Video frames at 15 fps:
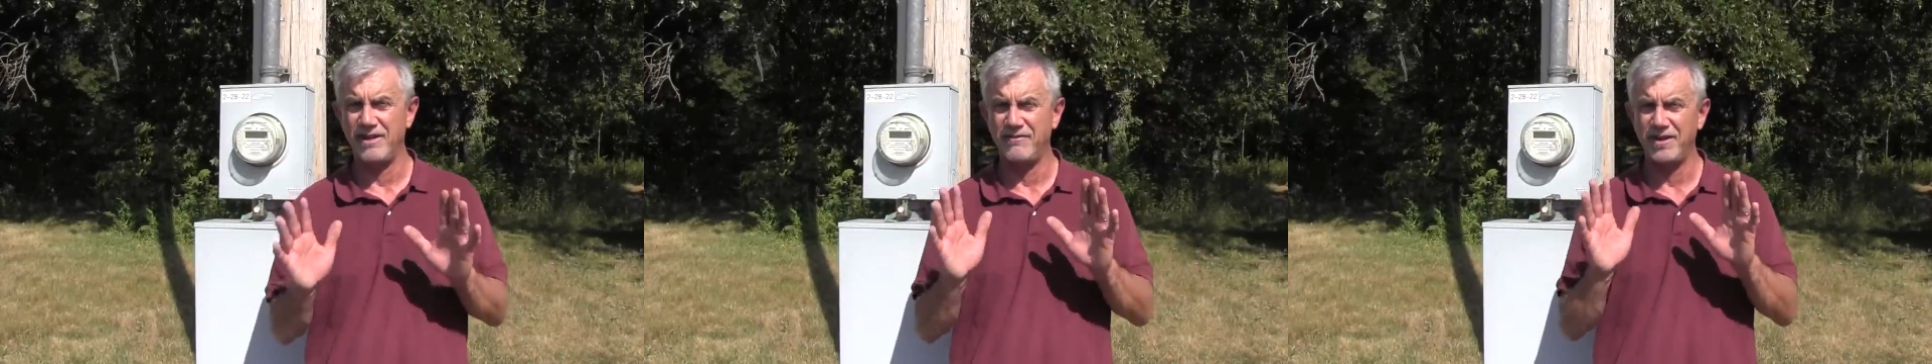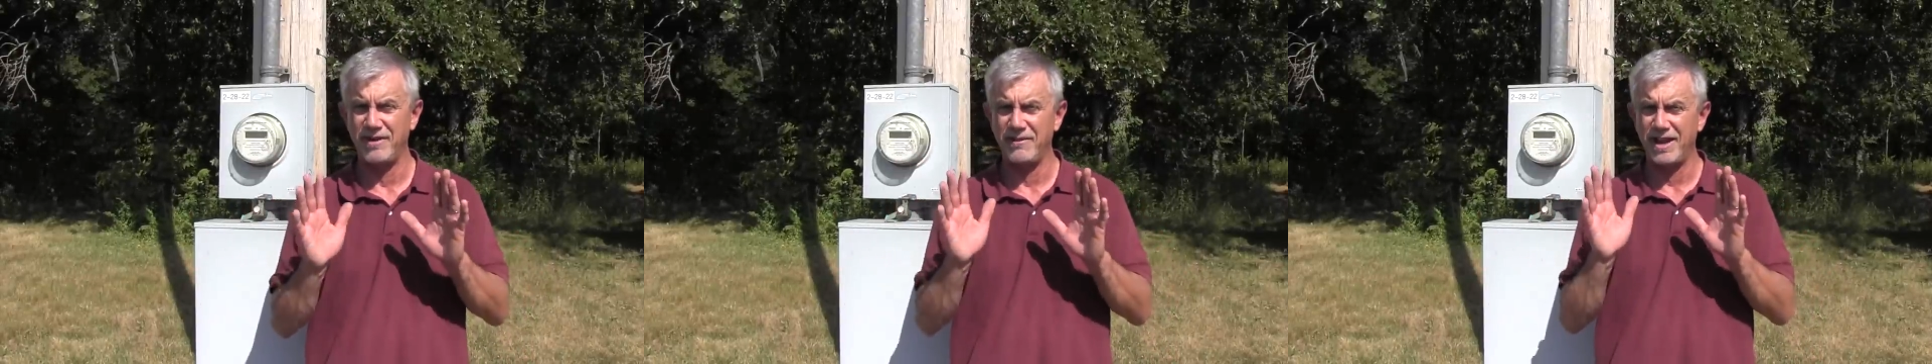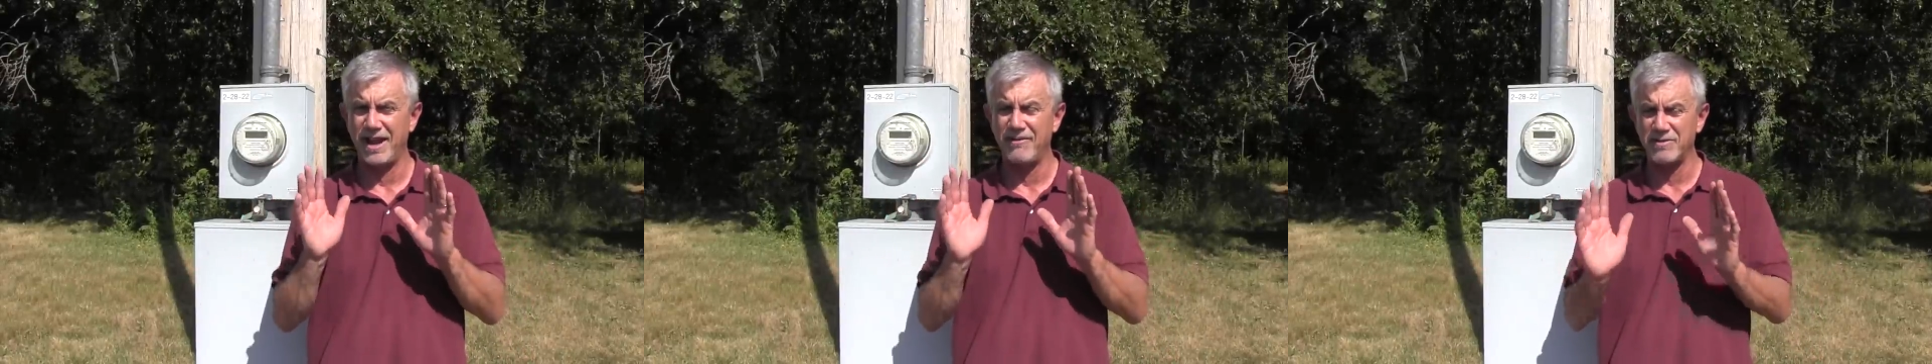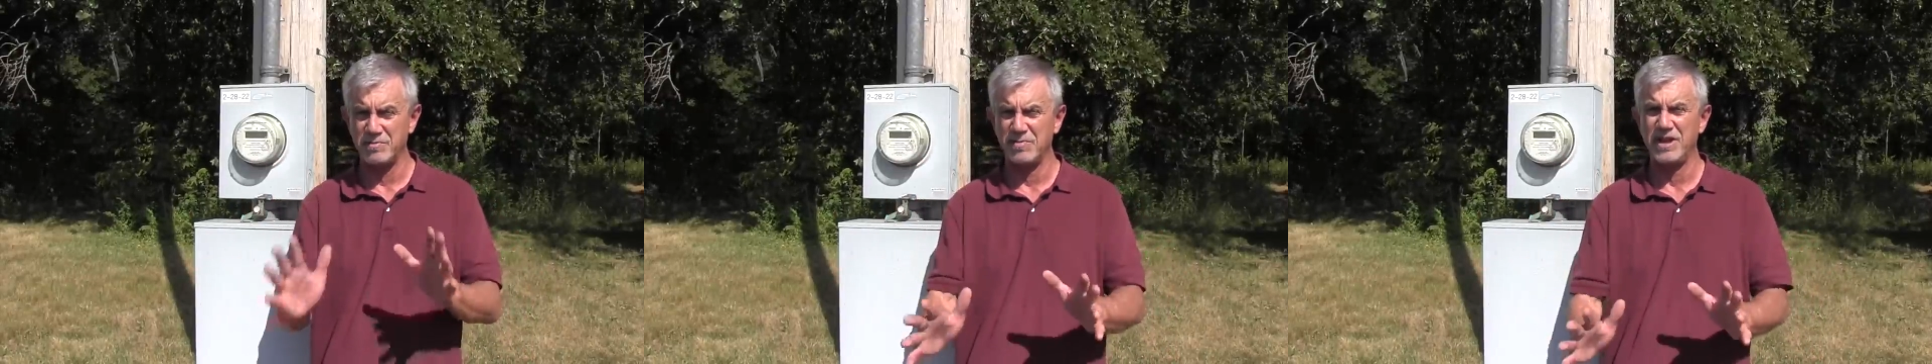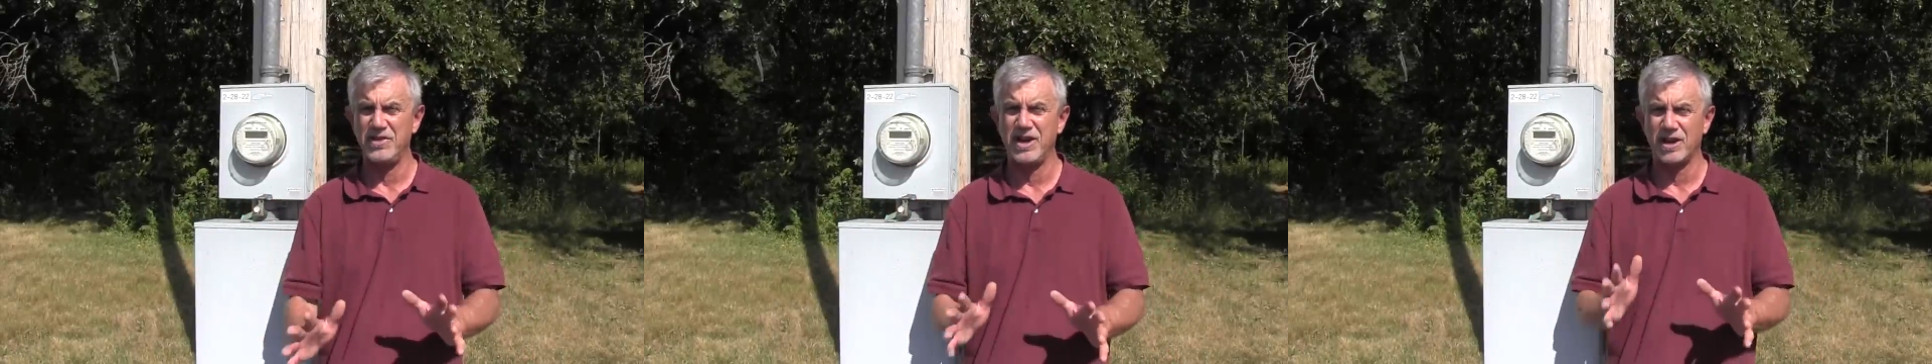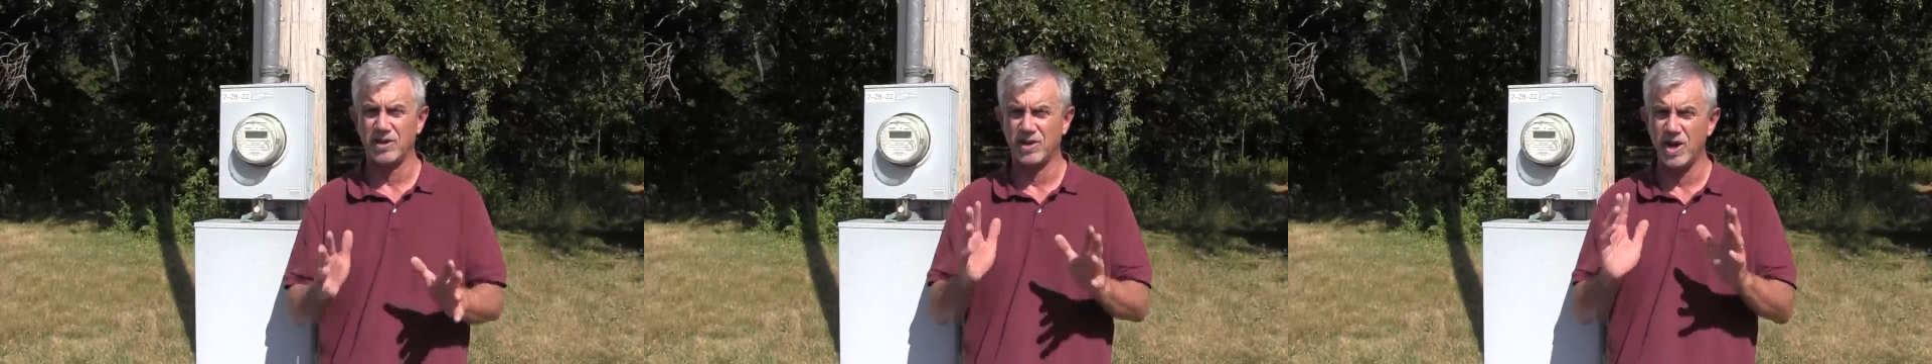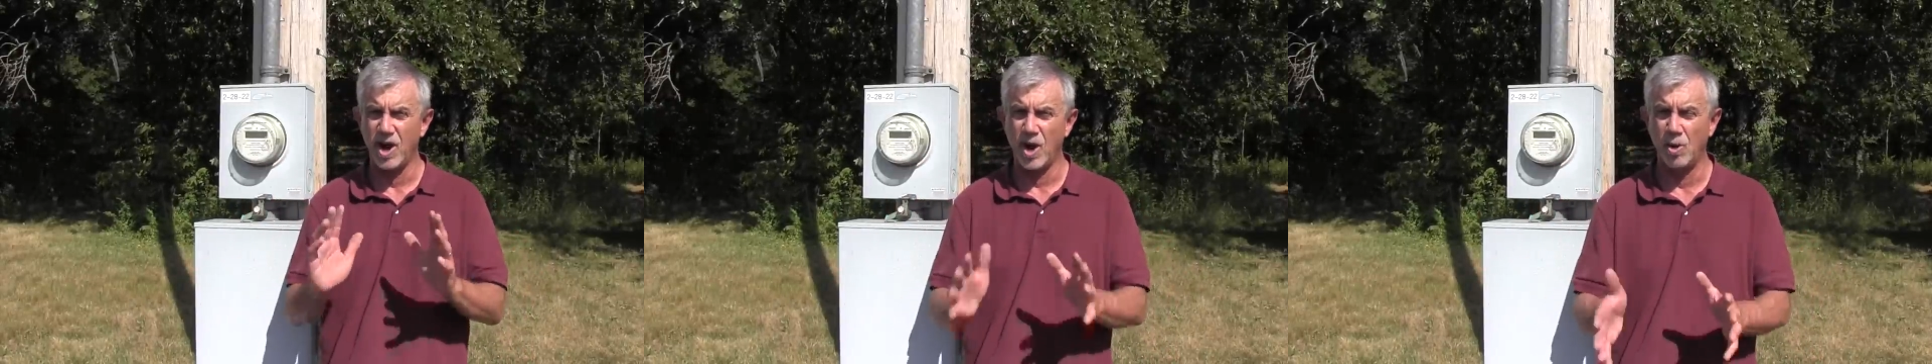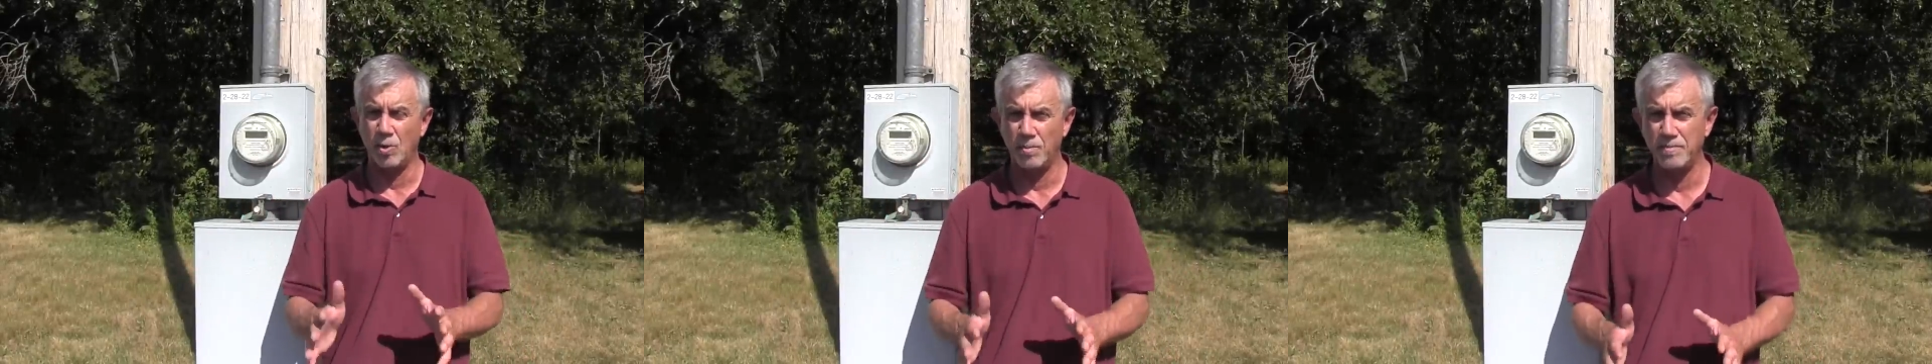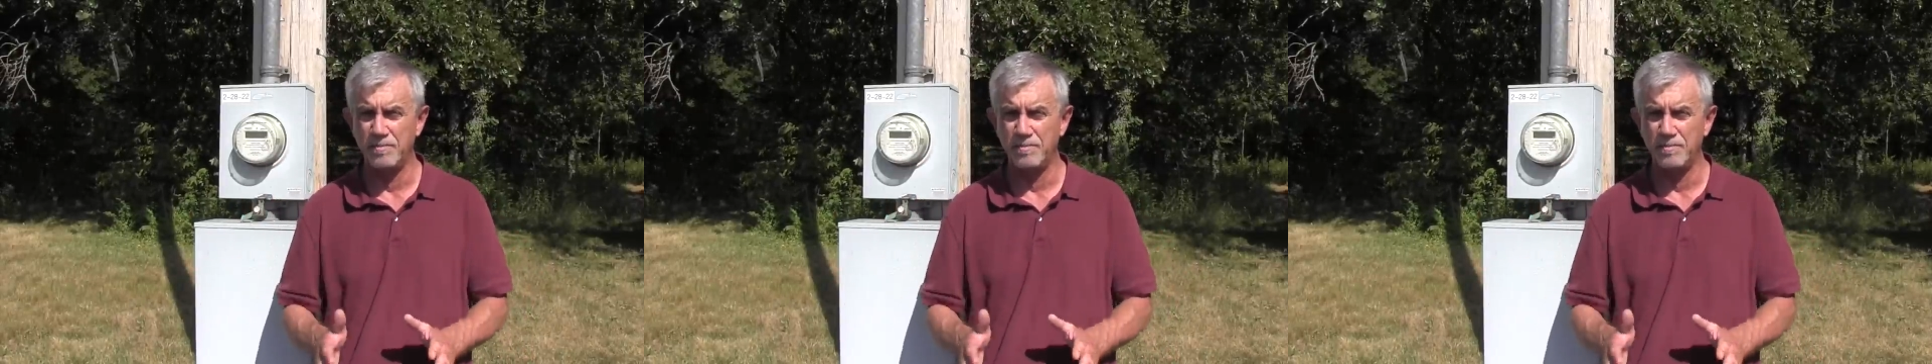If, if you haven't been there, go.